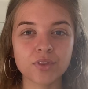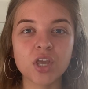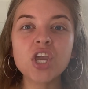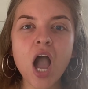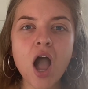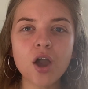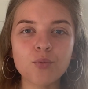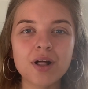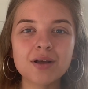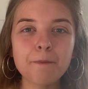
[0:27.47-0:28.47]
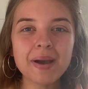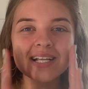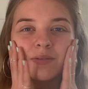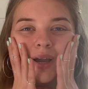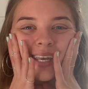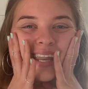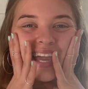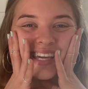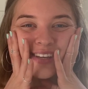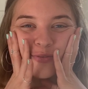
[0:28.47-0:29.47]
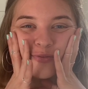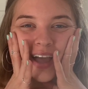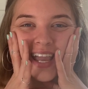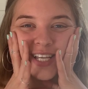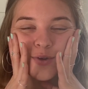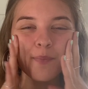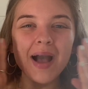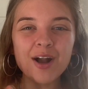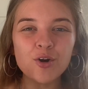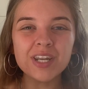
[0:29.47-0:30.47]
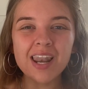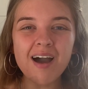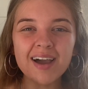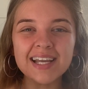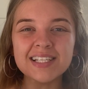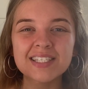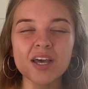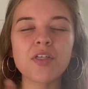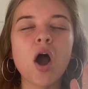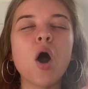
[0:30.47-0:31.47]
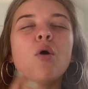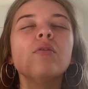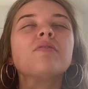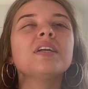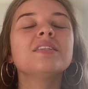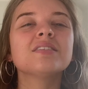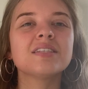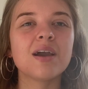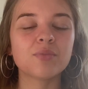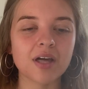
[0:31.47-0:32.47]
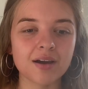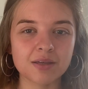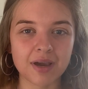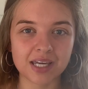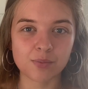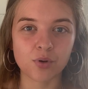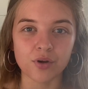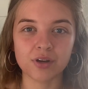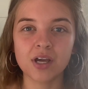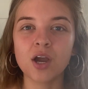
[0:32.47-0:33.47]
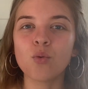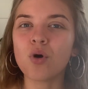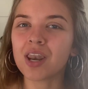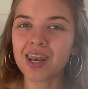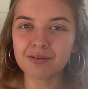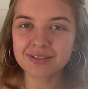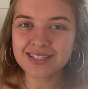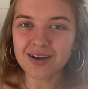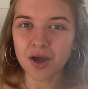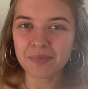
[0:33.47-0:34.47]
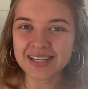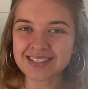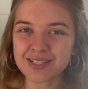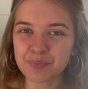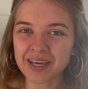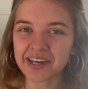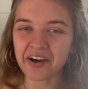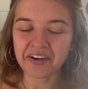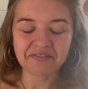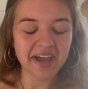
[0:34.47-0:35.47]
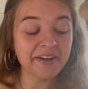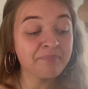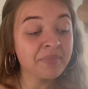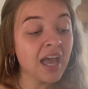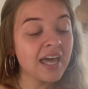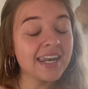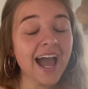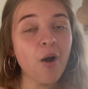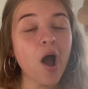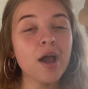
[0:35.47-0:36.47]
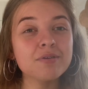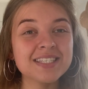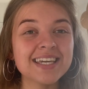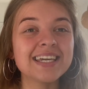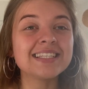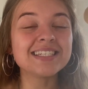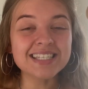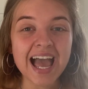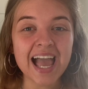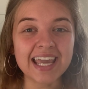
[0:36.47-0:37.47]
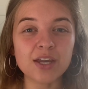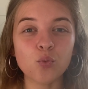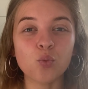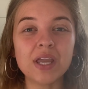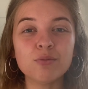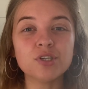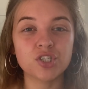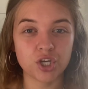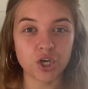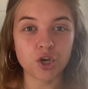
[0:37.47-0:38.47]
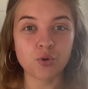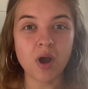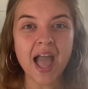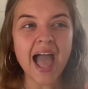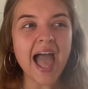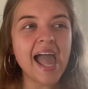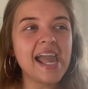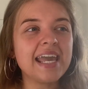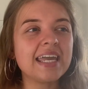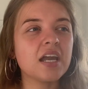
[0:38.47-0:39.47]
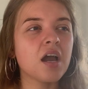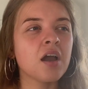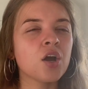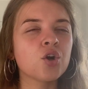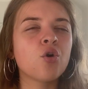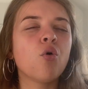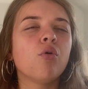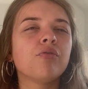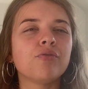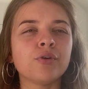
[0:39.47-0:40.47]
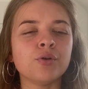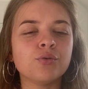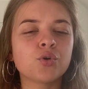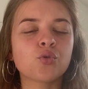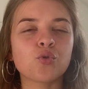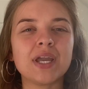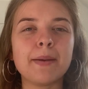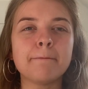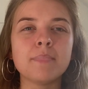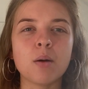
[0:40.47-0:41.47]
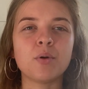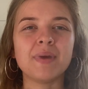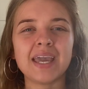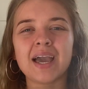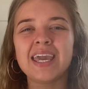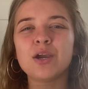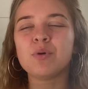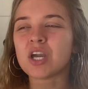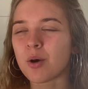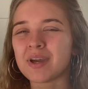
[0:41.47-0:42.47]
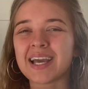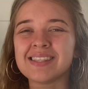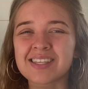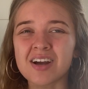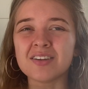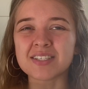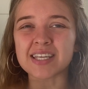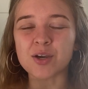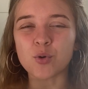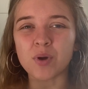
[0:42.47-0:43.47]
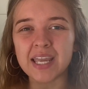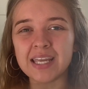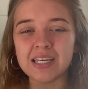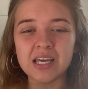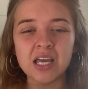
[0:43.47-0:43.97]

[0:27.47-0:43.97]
Yo, welcome back to my naked face. We're back online to the whole of the internet without any makeup on. What a lovely time it is to be alive, eh? Now, I was thinking today we would do a Corfu creep, Mamma Mia, here we go again, Dancing Queen,